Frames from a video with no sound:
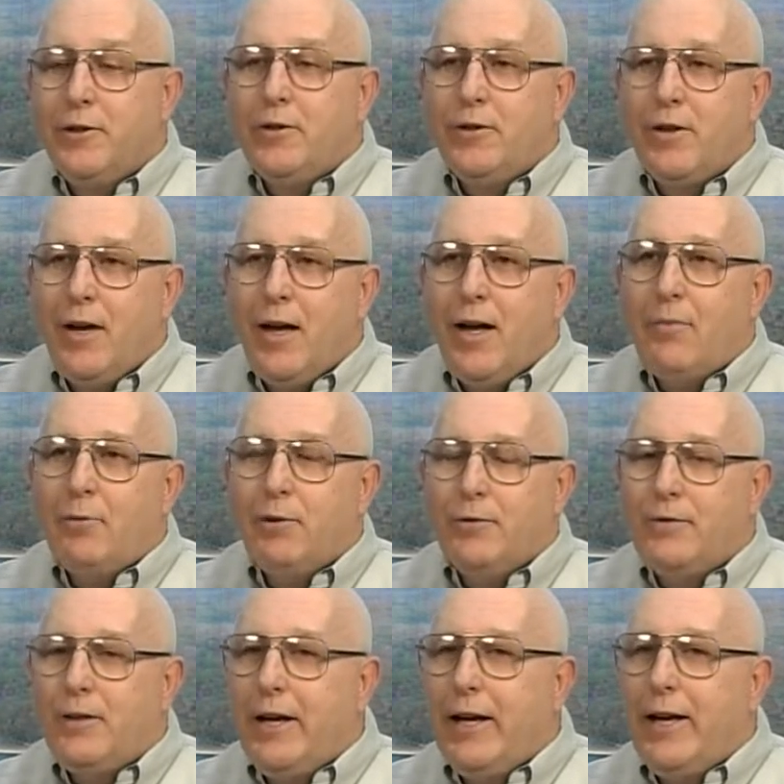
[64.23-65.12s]
job
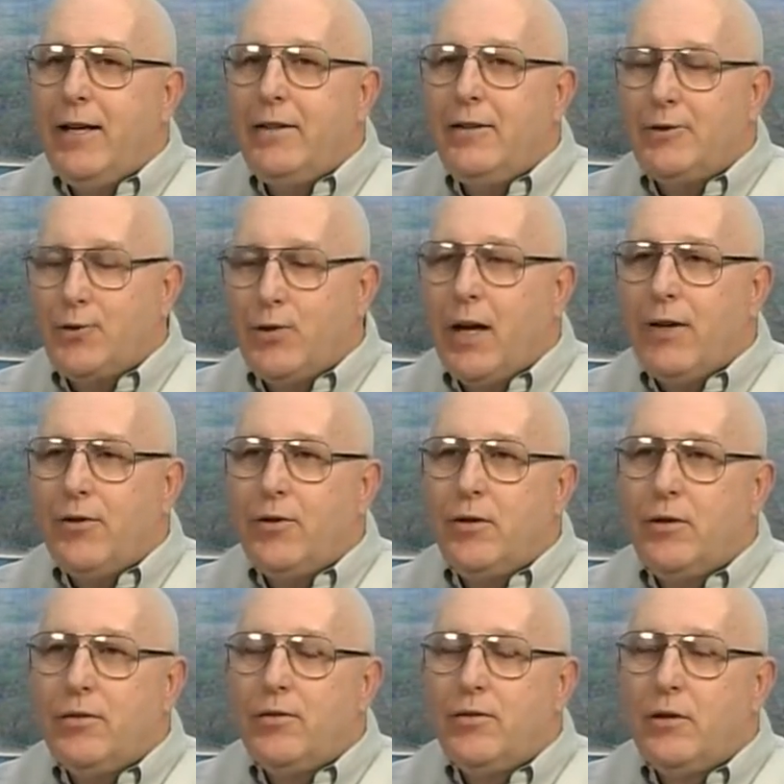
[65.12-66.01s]
of getting
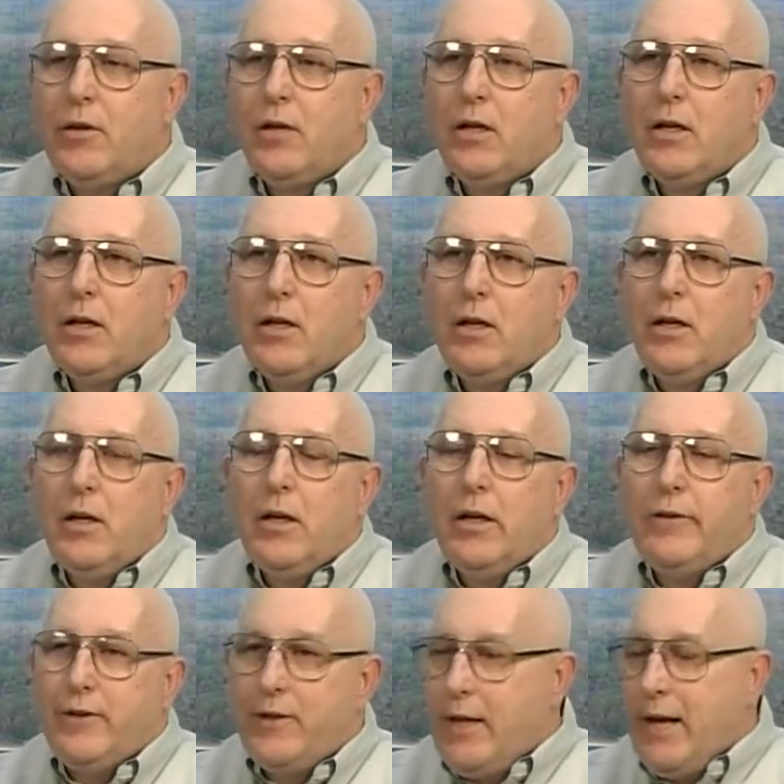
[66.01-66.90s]
sections
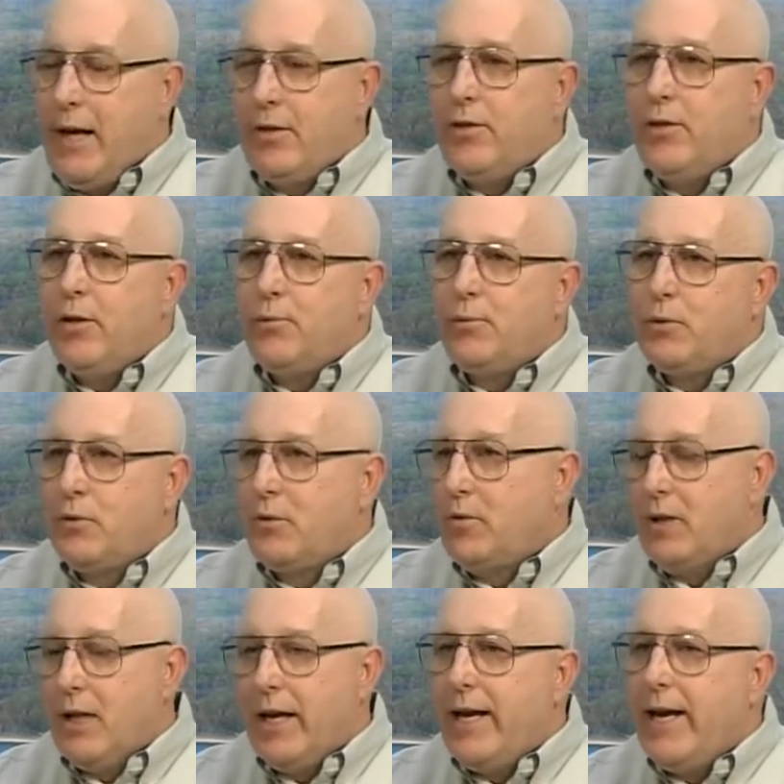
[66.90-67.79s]
and the townships
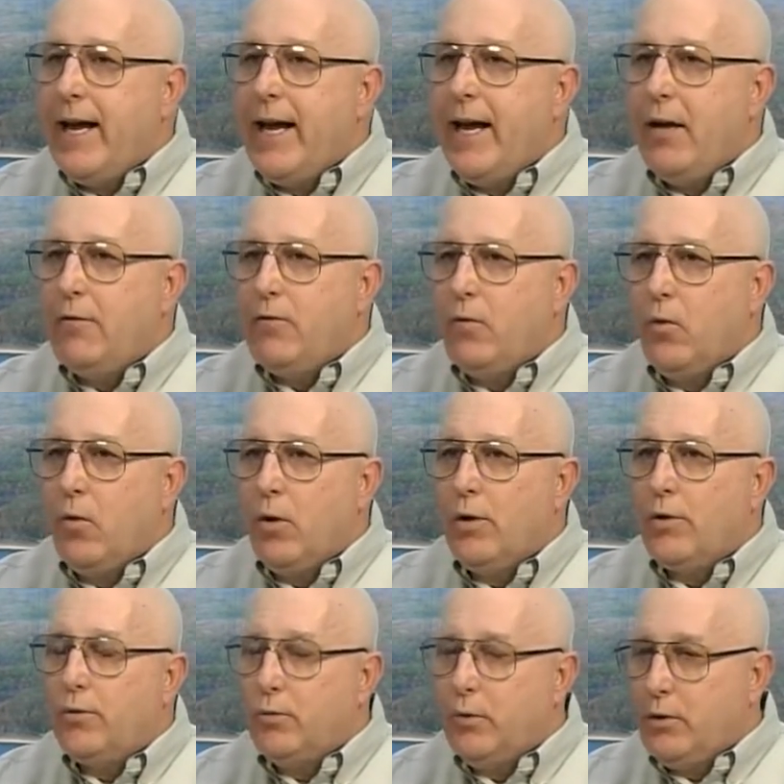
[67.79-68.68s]
laid out for
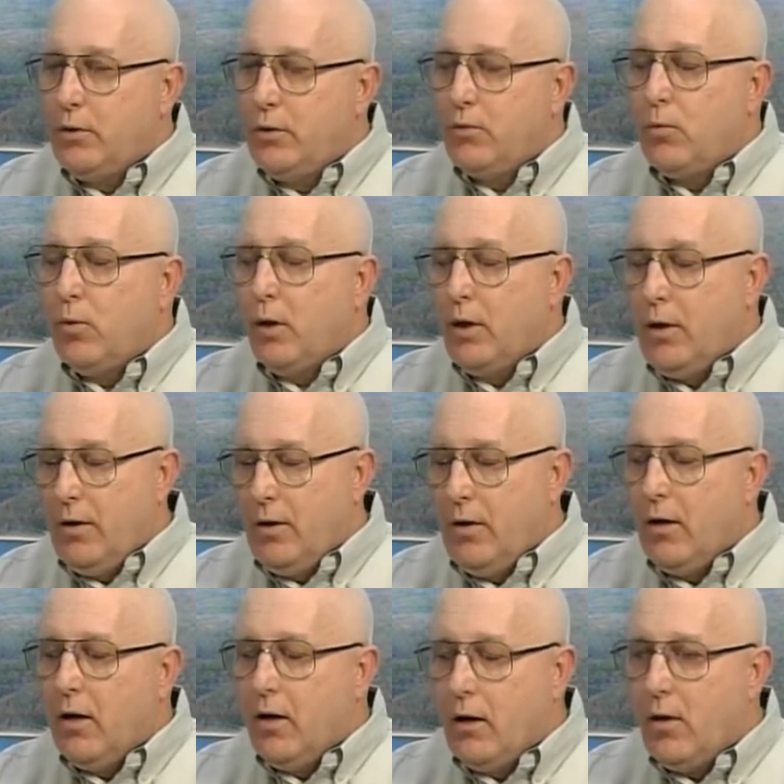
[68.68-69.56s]
us, which is what
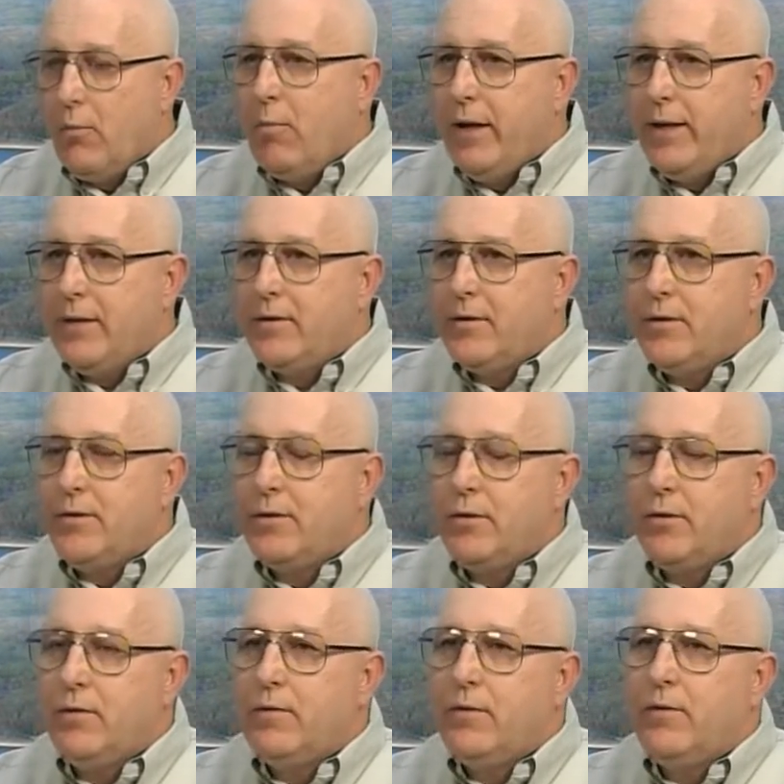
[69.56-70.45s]
our
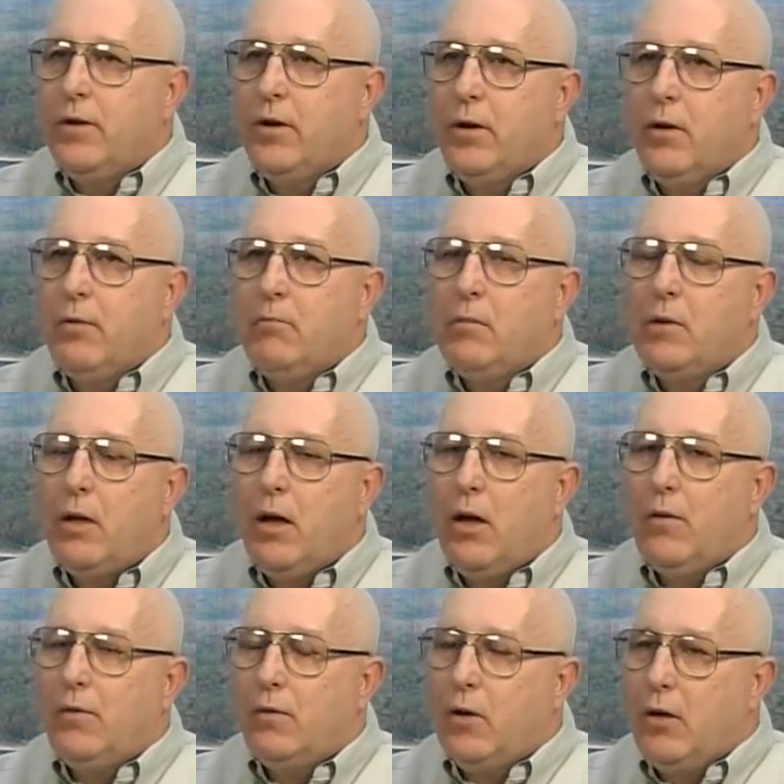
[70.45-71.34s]
basis of
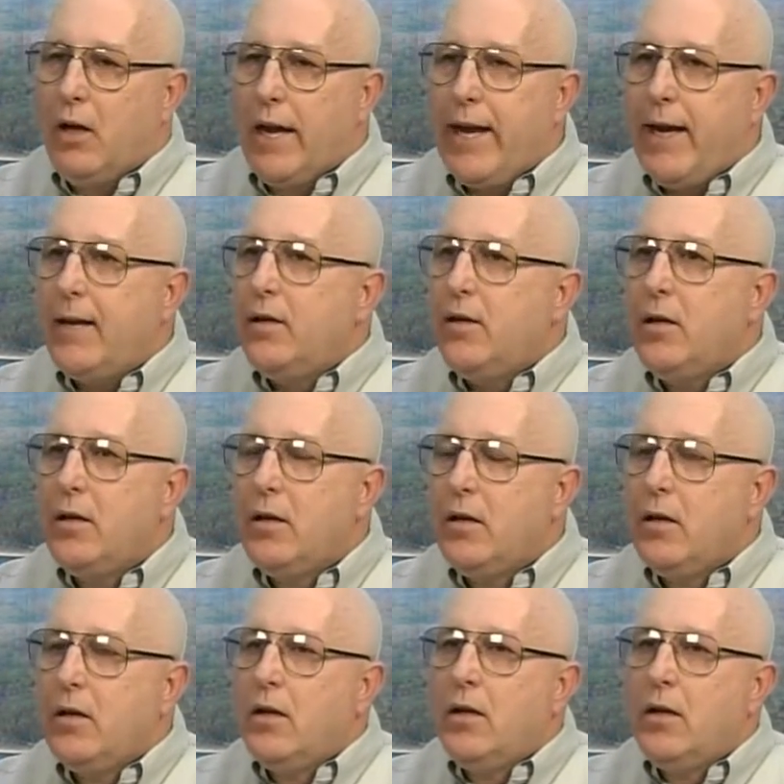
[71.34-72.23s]
all of our land
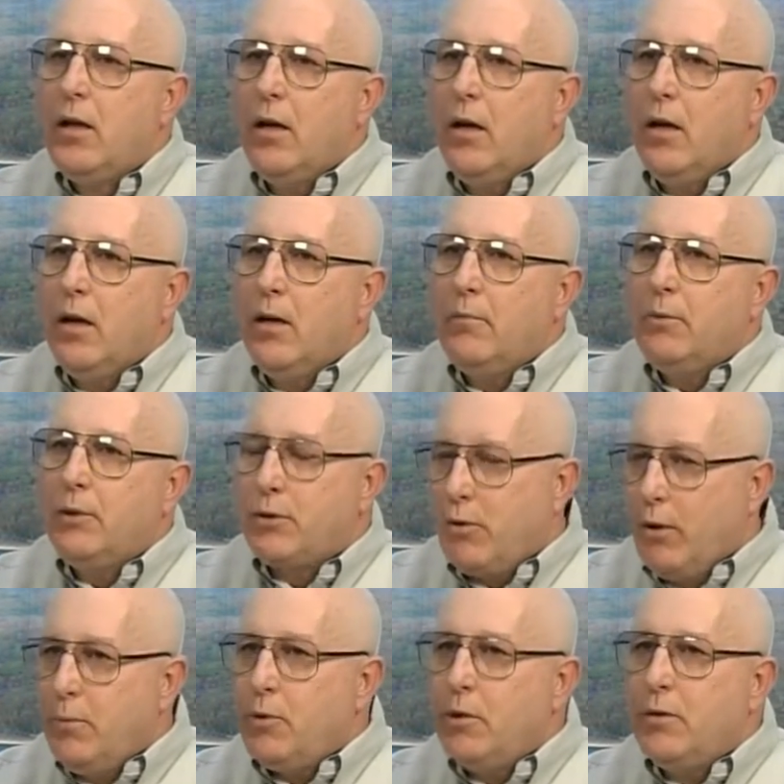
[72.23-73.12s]

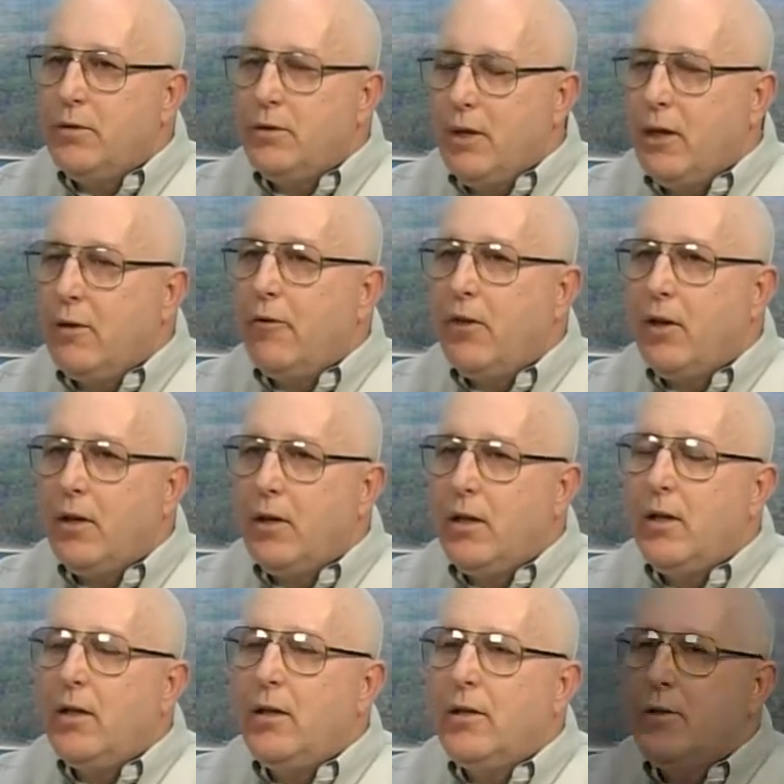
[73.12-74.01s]
descriptions and
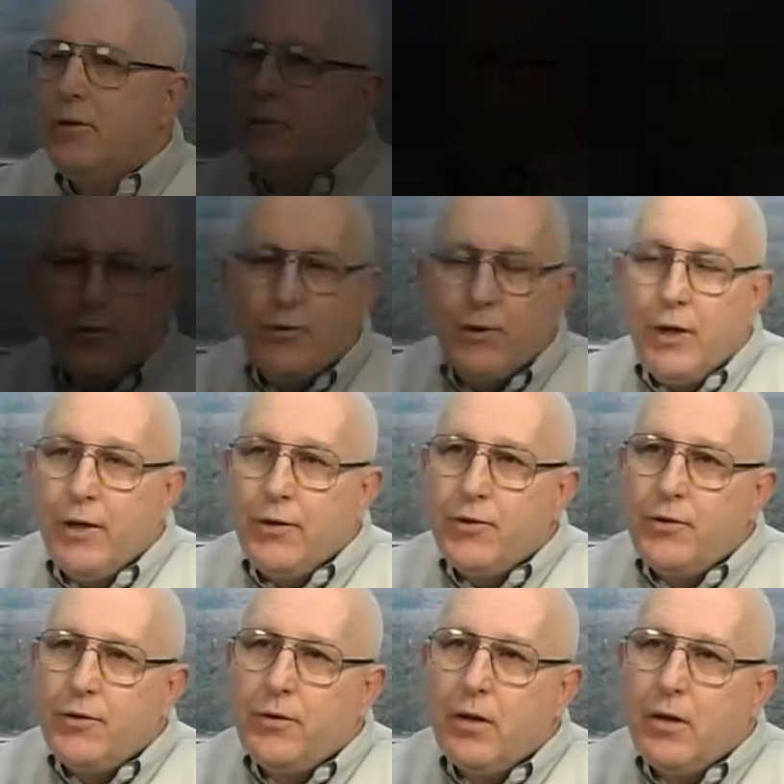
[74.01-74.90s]
everything is.
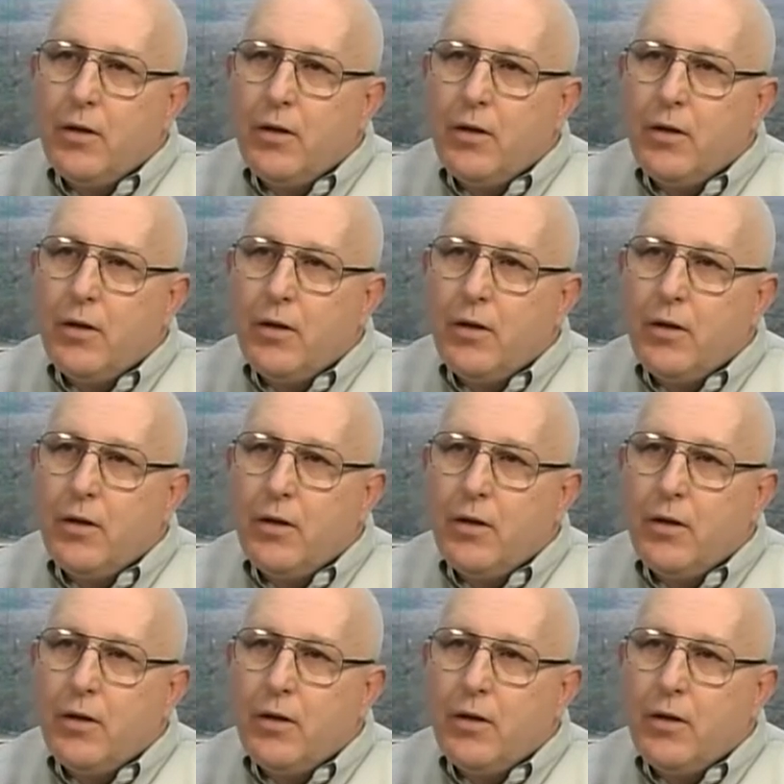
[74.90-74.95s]
Since